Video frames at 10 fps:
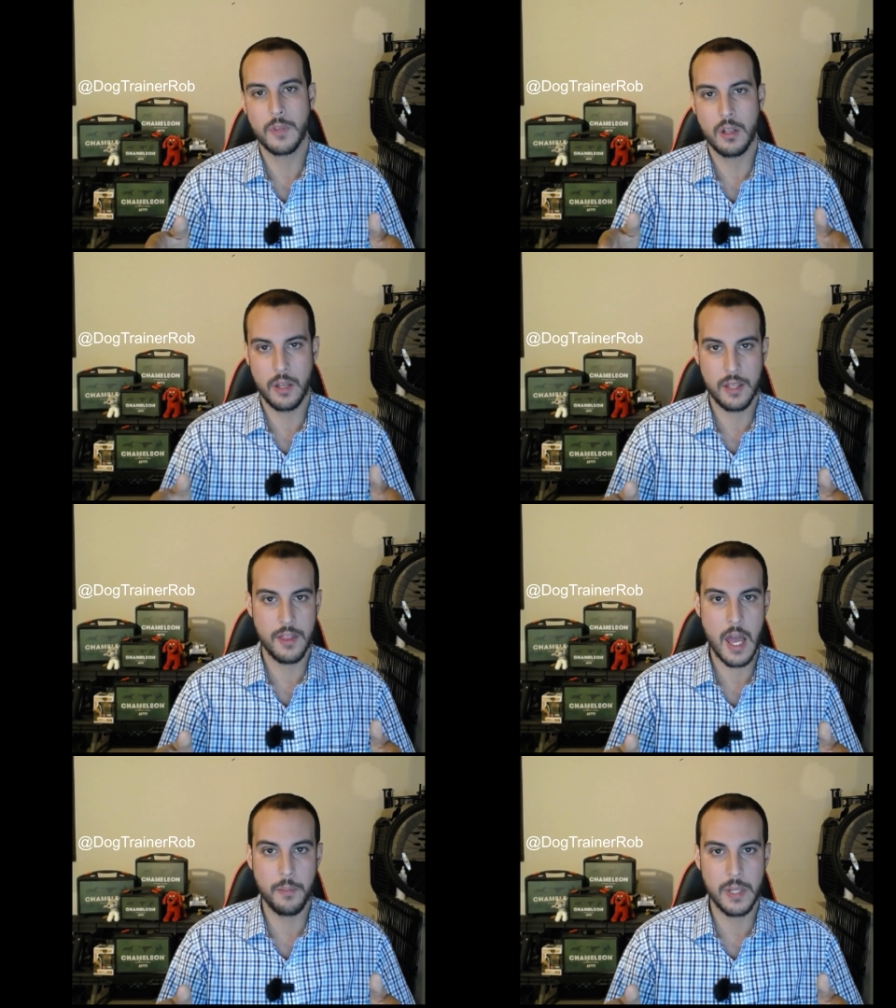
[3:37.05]
like
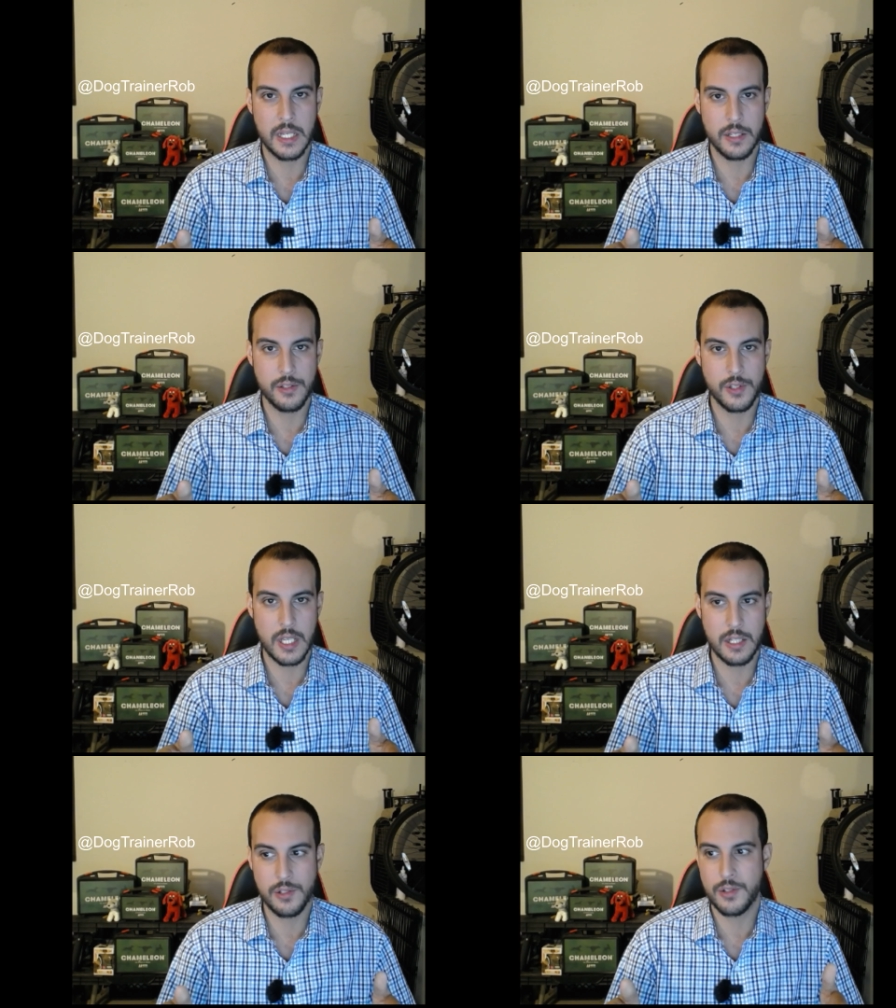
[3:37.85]
that because
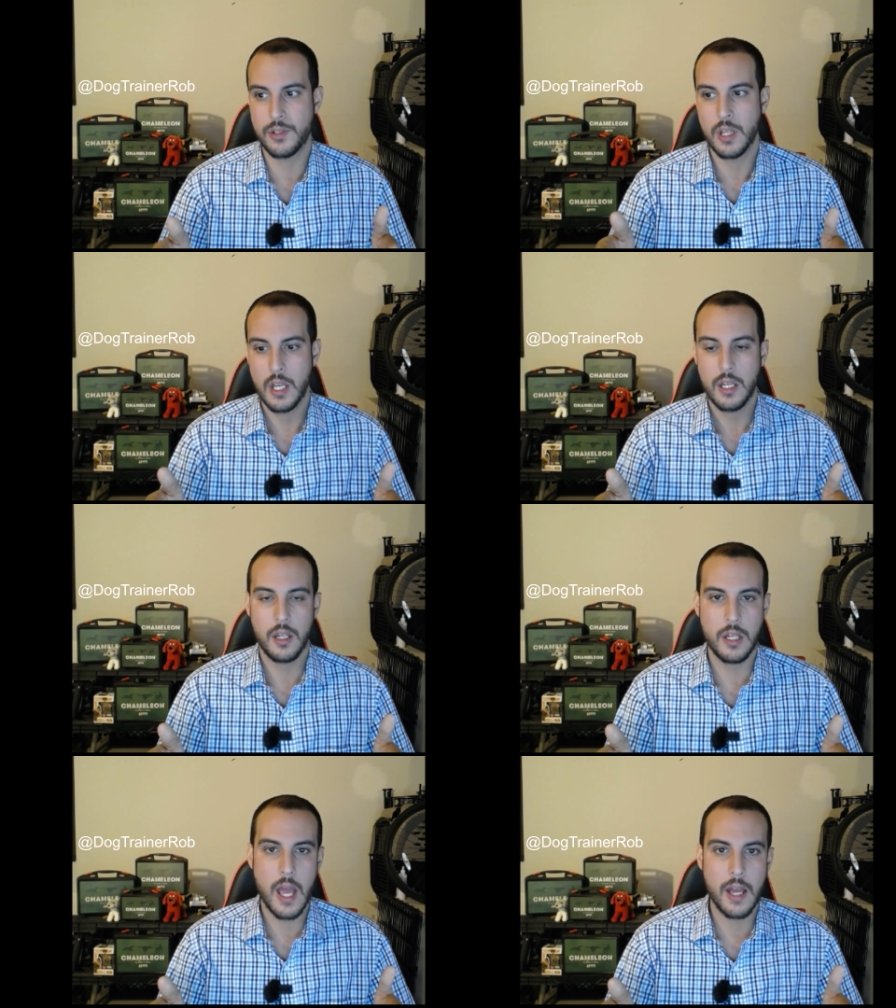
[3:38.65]
it
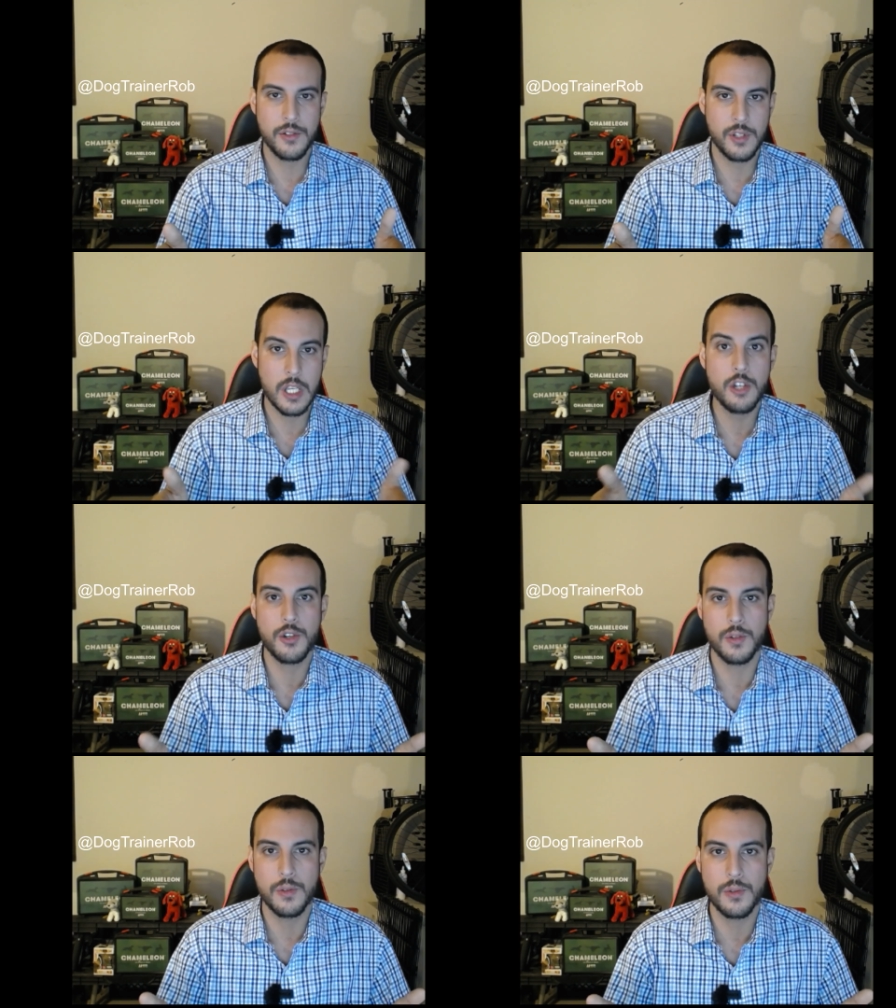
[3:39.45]
has
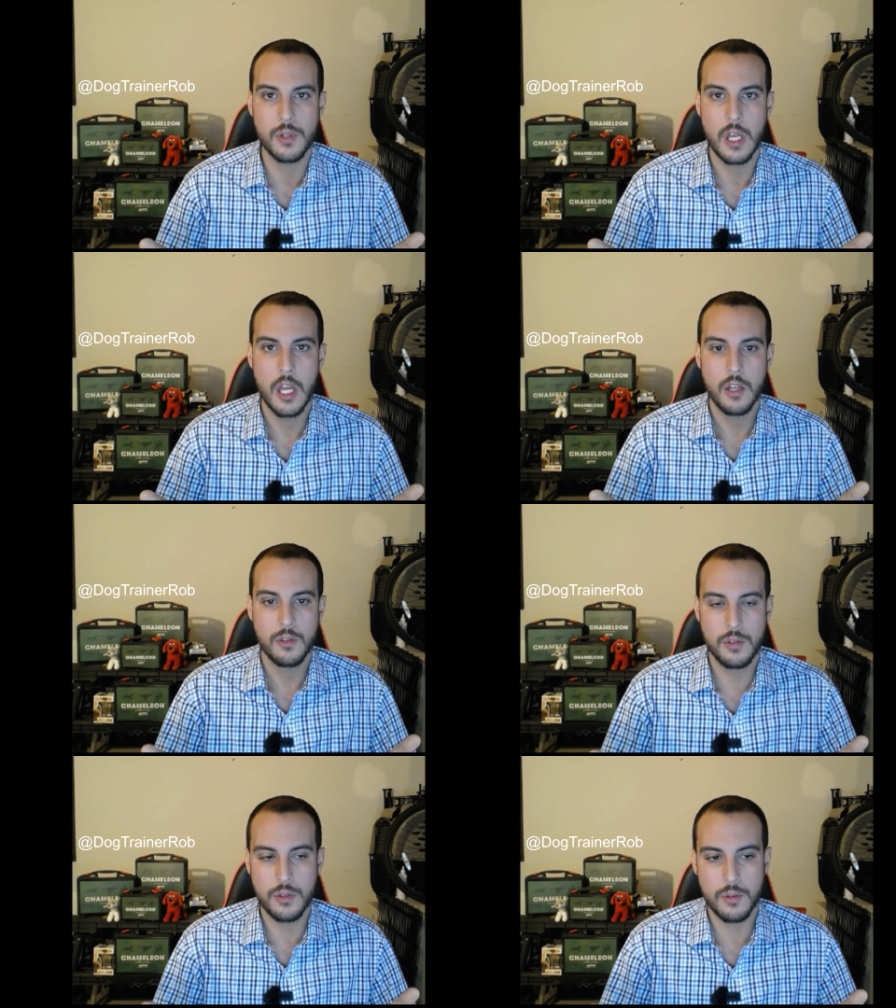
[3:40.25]
issues.
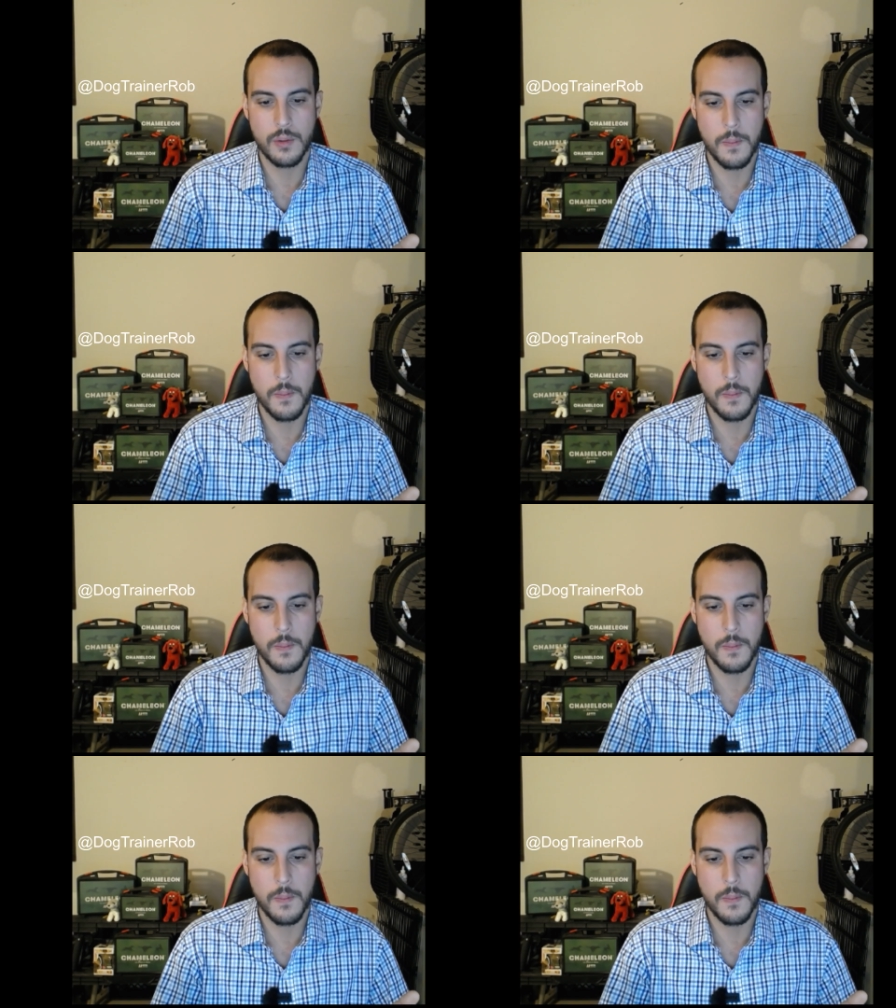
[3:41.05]
So